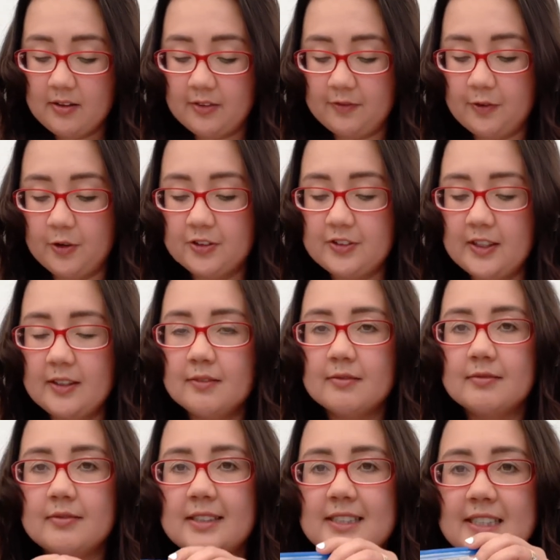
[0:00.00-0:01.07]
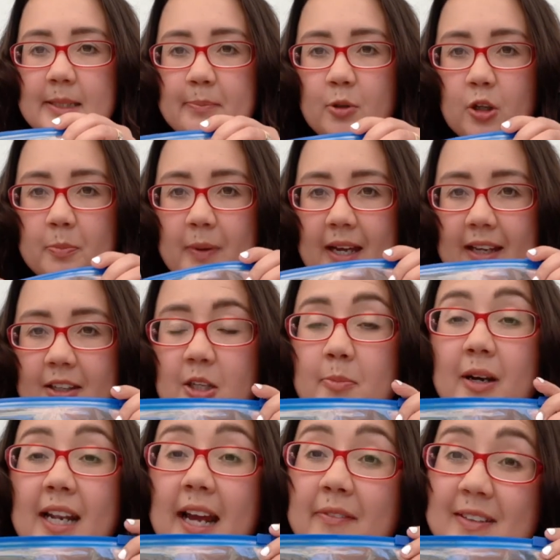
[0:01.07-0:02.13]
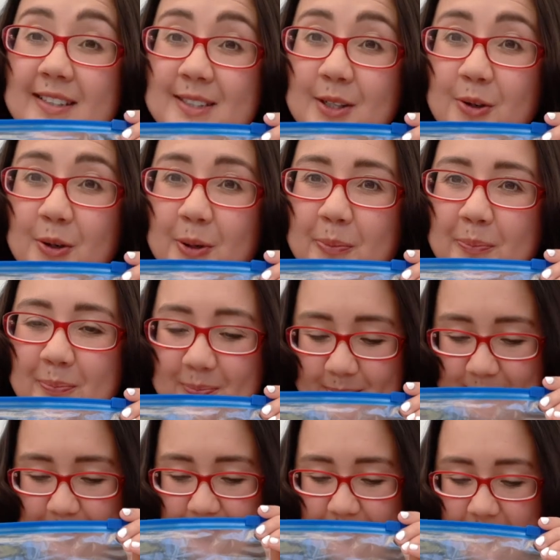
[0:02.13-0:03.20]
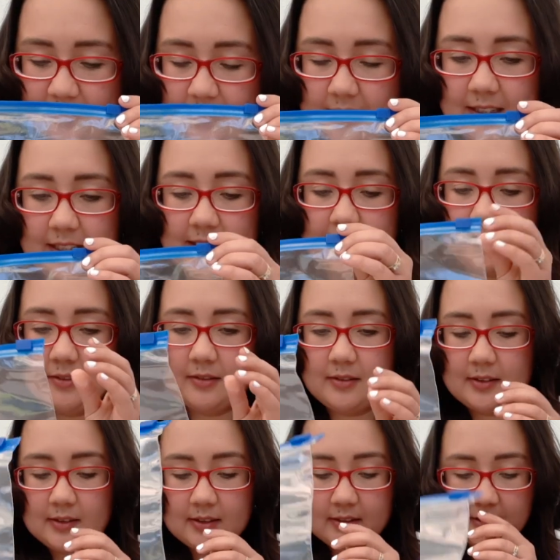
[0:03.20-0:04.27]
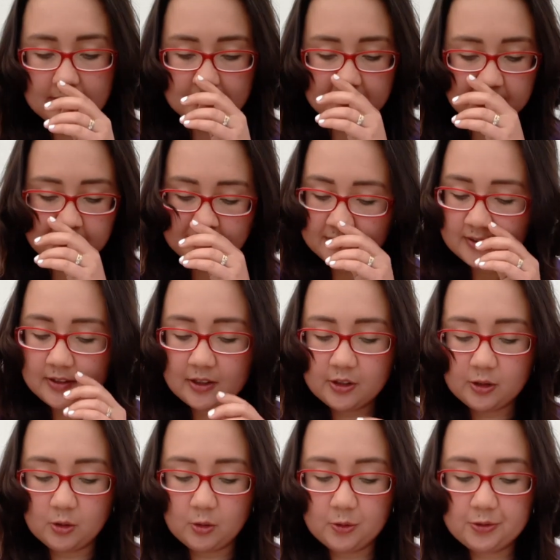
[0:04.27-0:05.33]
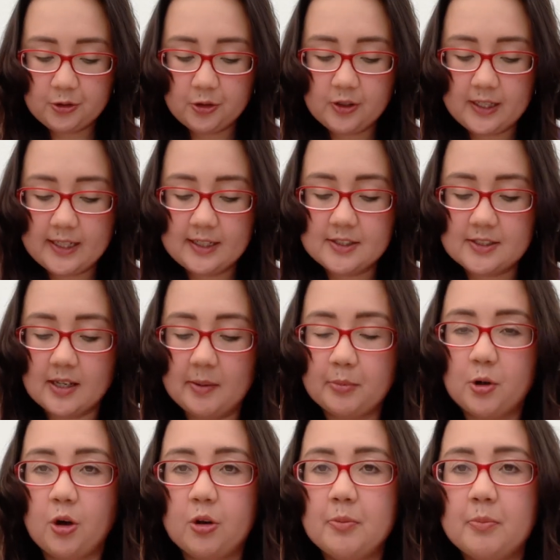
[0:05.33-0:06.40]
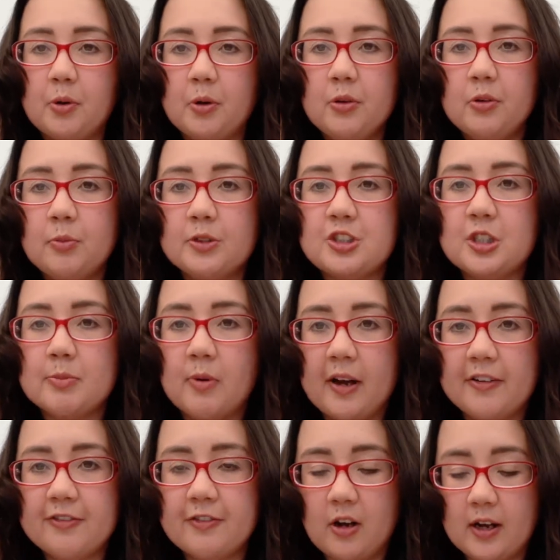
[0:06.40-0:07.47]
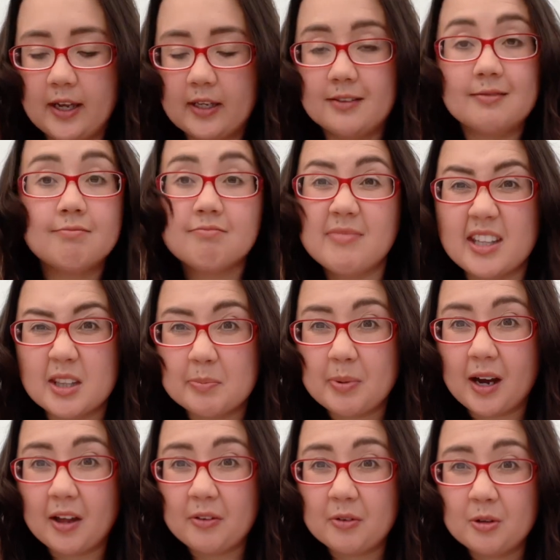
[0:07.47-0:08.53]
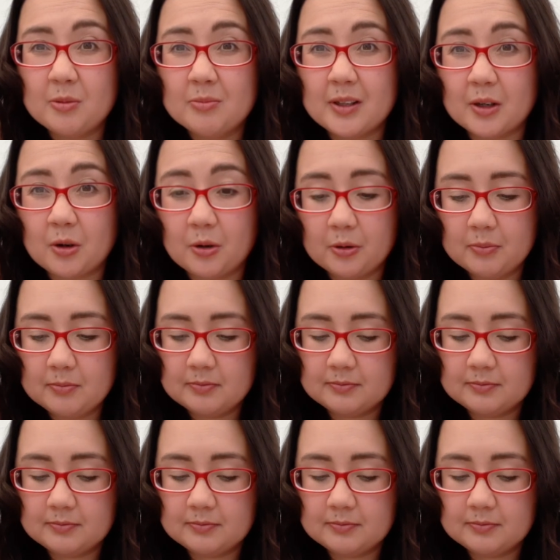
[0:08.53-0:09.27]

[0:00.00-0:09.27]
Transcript: First thing is a Ziploc bag. You might have these at home. Okay? You also need some cotton balls, which you might find in the bathroom at home.